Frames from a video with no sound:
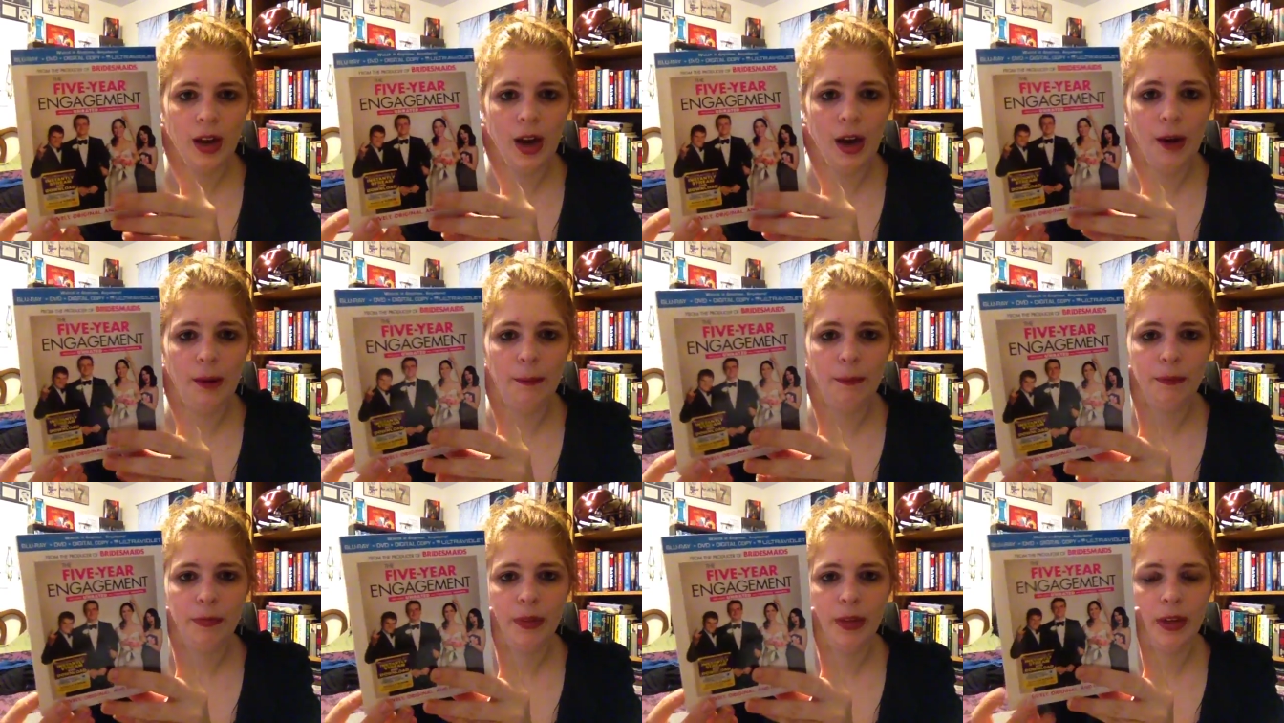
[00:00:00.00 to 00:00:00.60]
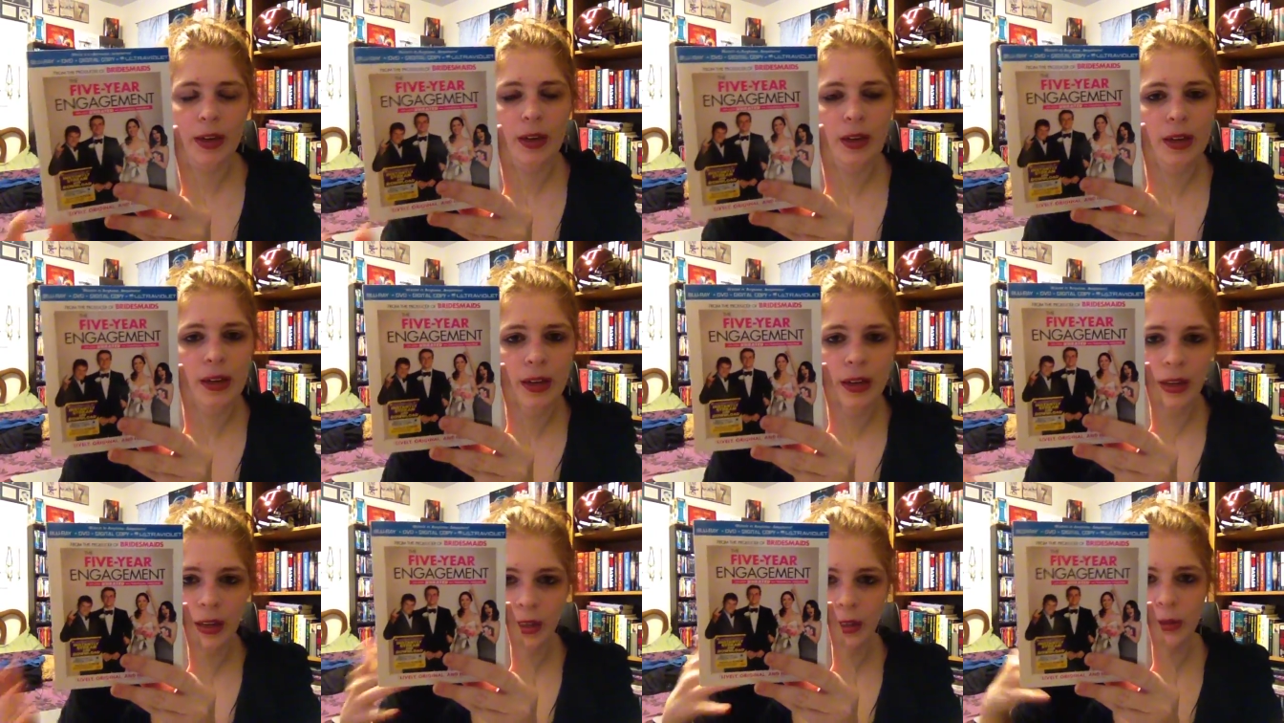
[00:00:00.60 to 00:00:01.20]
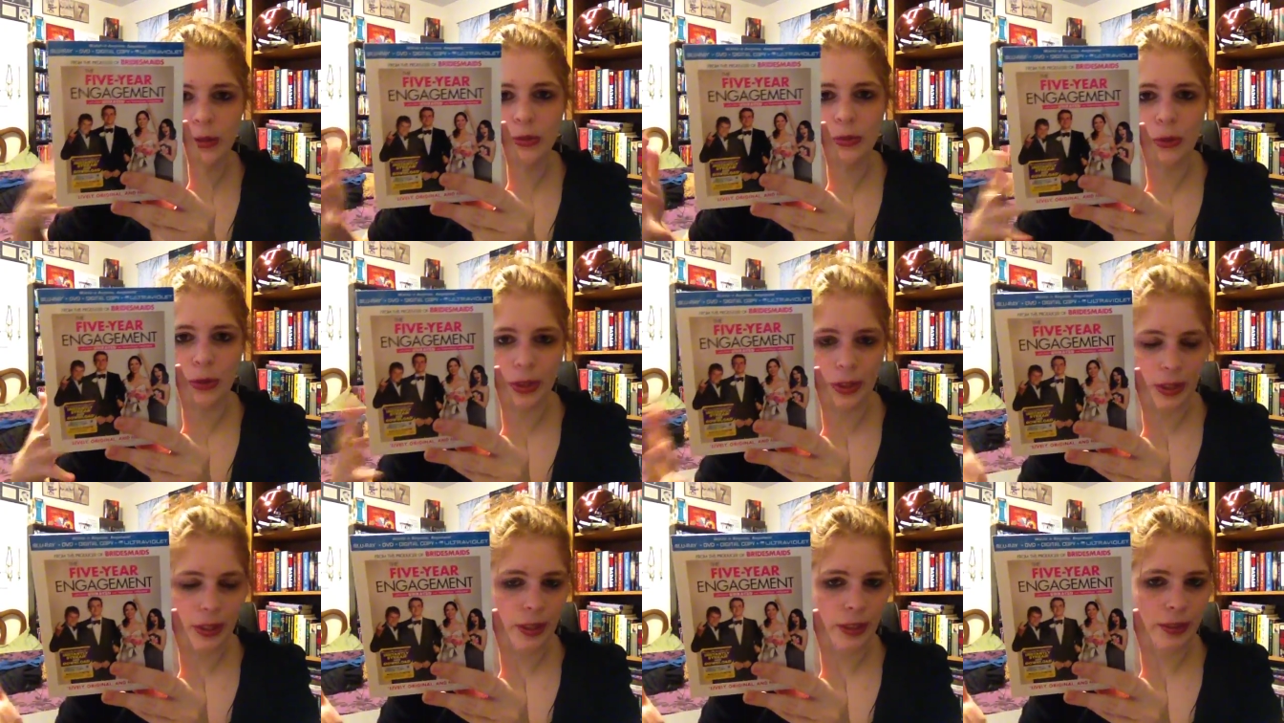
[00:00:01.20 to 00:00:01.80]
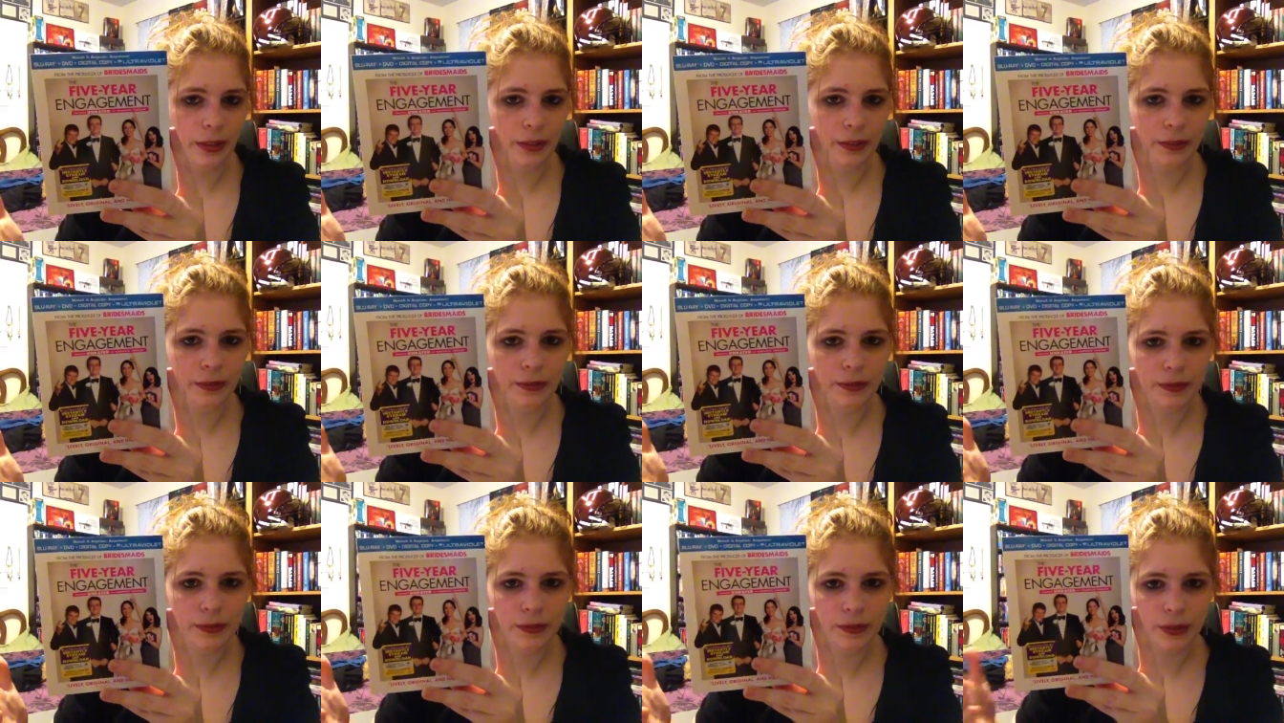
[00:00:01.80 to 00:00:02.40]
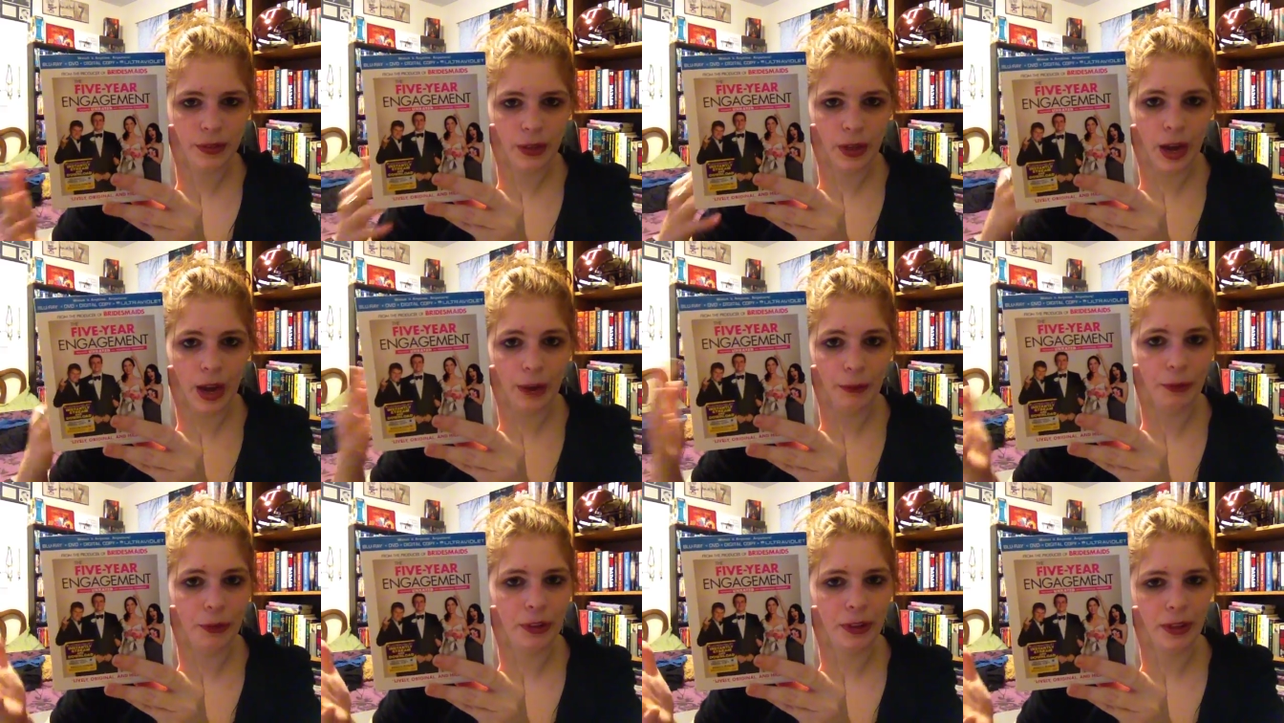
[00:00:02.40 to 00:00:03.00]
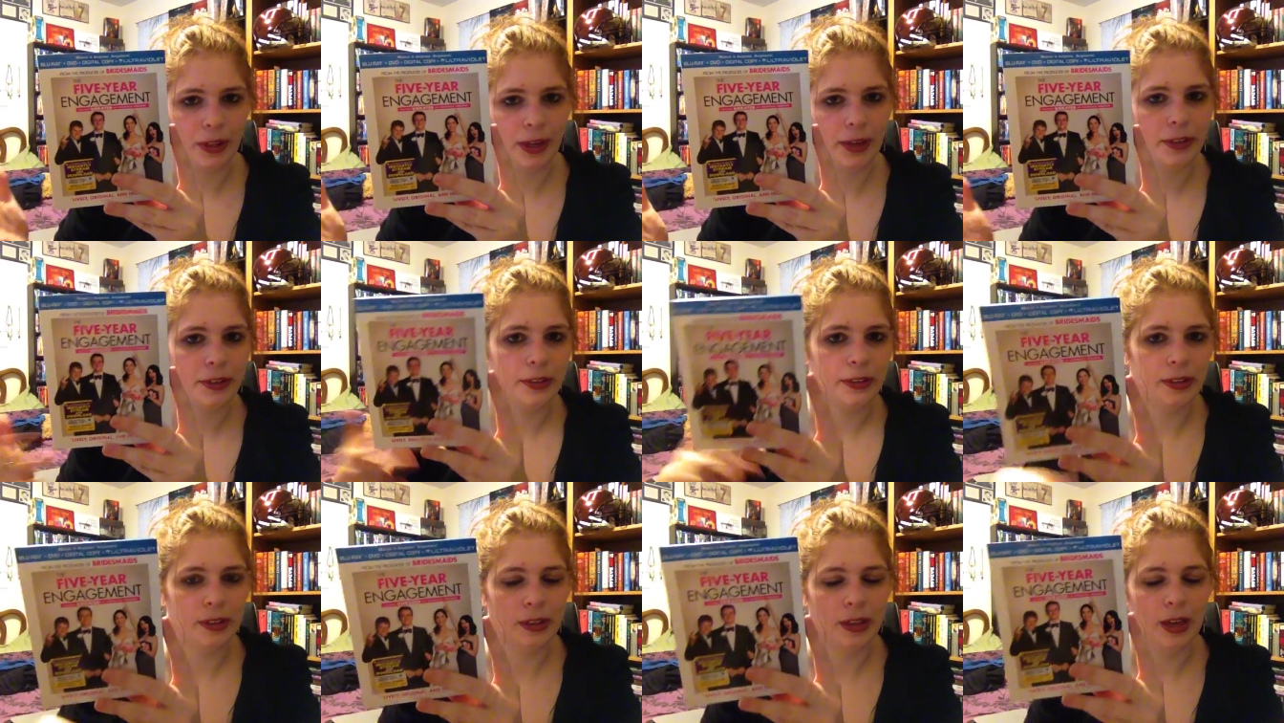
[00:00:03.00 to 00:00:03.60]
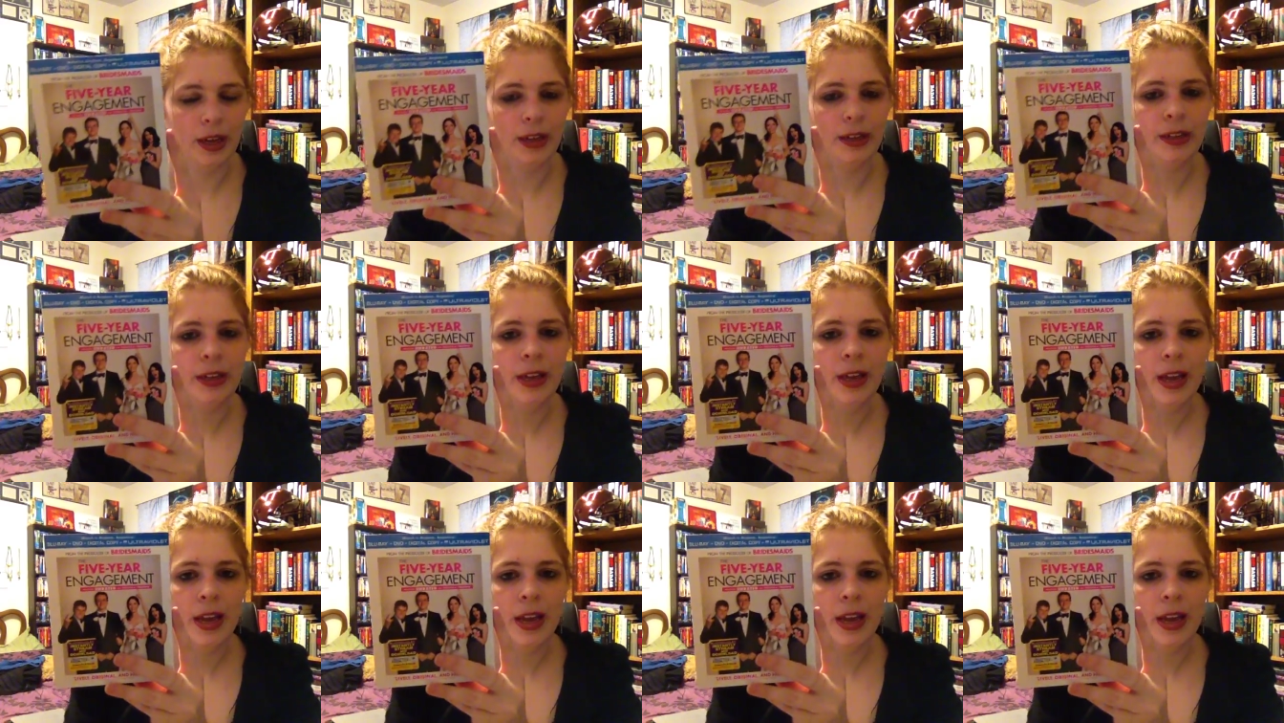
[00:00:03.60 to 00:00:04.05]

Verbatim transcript: um, it was really, I really liked it a lot.